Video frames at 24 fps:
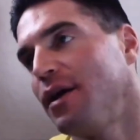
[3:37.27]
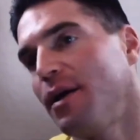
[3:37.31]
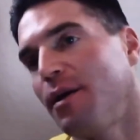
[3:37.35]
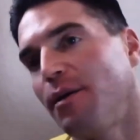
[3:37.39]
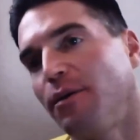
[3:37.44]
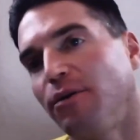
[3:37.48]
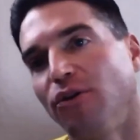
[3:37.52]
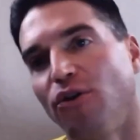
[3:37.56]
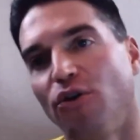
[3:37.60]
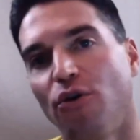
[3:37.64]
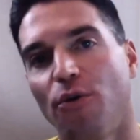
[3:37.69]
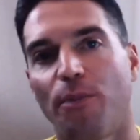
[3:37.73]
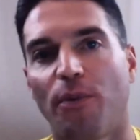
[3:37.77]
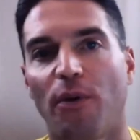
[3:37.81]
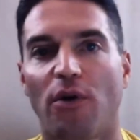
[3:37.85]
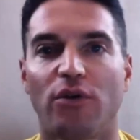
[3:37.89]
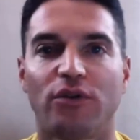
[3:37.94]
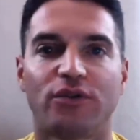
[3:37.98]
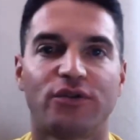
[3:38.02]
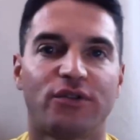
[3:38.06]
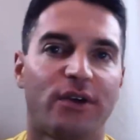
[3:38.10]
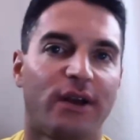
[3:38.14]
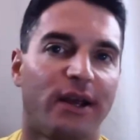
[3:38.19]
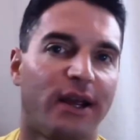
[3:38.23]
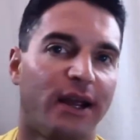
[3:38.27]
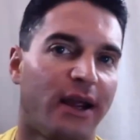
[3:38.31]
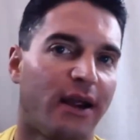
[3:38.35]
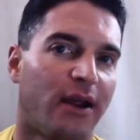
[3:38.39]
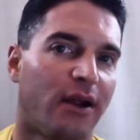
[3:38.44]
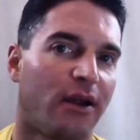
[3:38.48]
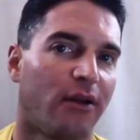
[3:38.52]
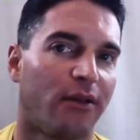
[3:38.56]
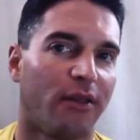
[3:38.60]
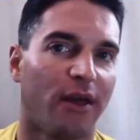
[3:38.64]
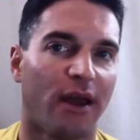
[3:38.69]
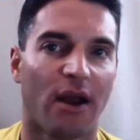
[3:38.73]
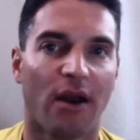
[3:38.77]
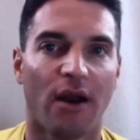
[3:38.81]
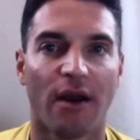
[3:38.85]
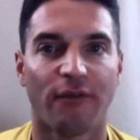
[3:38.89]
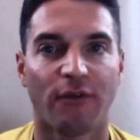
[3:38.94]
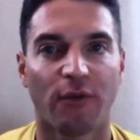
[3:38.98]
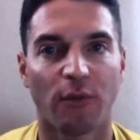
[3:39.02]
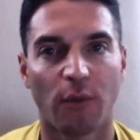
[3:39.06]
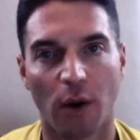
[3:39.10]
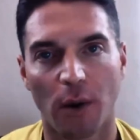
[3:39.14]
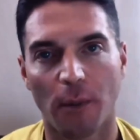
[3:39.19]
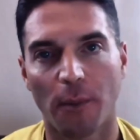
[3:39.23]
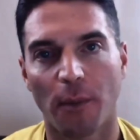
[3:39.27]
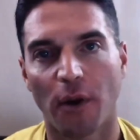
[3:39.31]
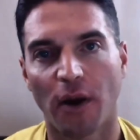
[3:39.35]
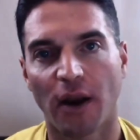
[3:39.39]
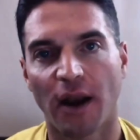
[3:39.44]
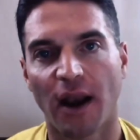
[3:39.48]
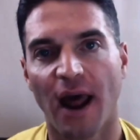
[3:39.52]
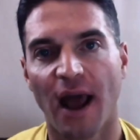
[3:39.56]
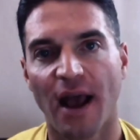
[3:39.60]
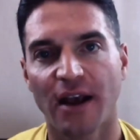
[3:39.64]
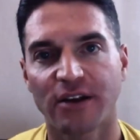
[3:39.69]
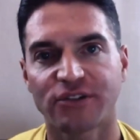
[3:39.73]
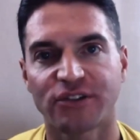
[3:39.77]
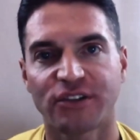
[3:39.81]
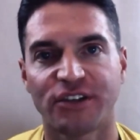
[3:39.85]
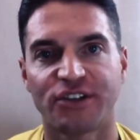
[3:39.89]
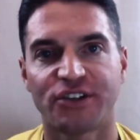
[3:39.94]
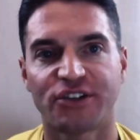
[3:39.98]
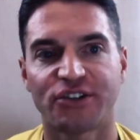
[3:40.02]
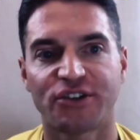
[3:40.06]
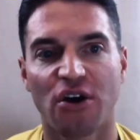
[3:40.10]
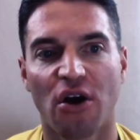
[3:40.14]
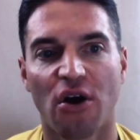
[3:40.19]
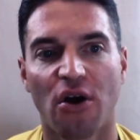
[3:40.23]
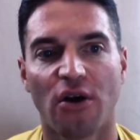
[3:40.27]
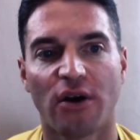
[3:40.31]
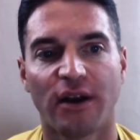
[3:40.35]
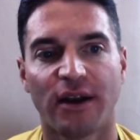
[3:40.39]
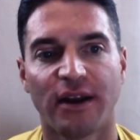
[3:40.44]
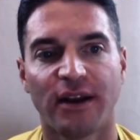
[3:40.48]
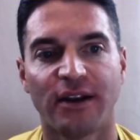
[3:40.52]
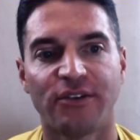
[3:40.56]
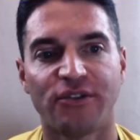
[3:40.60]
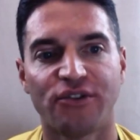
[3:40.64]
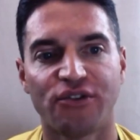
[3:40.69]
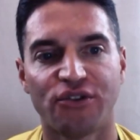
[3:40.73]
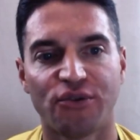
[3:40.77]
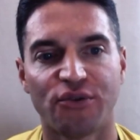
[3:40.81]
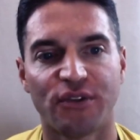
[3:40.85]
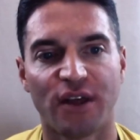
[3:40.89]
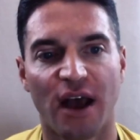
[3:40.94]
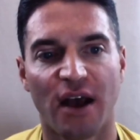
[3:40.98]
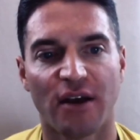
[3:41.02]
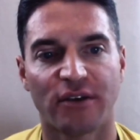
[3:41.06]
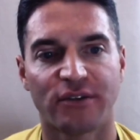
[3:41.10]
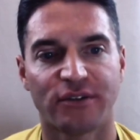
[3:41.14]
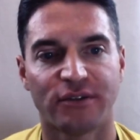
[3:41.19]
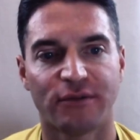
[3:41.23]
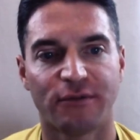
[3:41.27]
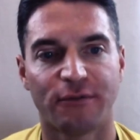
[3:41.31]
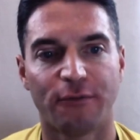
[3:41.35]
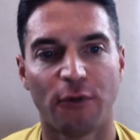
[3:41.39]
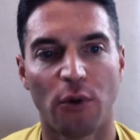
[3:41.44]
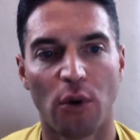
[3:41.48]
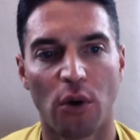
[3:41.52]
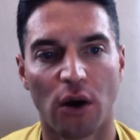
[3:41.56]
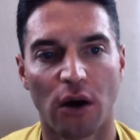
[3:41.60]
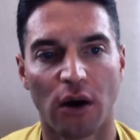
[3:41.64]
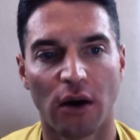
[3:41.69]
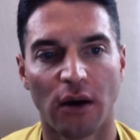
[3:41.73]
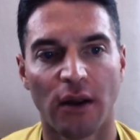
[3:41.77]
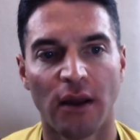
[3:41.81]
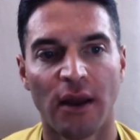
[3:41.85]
Loopholes are here, they're everywhere, but it actually started in 2004.